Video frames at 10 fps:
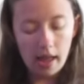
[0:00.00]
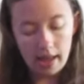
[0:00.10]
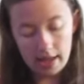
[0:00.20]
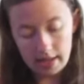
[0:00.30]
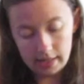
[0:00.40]

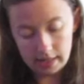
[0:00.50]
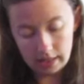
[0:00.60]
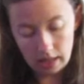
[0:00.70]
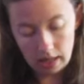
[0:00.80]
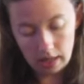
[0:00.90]
is
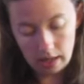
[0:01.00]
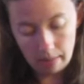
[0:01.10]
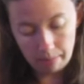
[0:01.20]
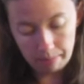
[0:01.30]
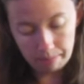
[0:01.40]
the
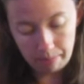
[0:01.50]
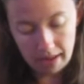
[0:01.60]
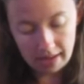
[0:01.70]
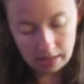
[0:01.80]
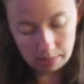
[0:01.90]

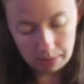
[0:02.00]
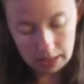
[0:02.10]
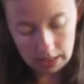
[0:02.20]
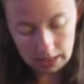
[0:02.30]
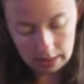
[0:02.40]
Best
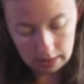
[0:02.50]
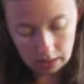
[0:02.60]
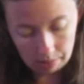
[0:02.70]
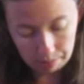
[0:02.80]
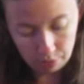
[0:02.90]
Petite
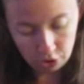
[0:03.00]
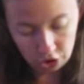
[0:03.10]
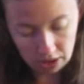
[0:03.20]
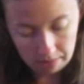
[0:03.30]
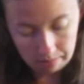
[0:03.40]

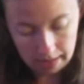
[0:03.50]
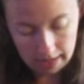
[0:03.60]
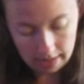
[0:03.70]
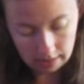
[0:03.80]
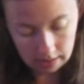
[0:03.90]
Butch and
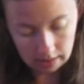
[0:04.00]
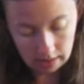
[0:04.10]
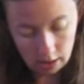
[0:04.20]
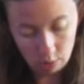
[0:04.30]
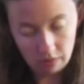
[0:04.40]
Bess.
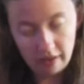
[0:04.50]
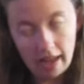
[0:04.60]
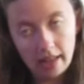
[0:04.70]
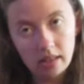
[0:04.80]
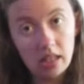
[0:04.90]
Now we've
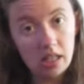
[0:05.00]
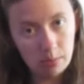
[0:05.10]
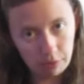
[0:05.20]
had these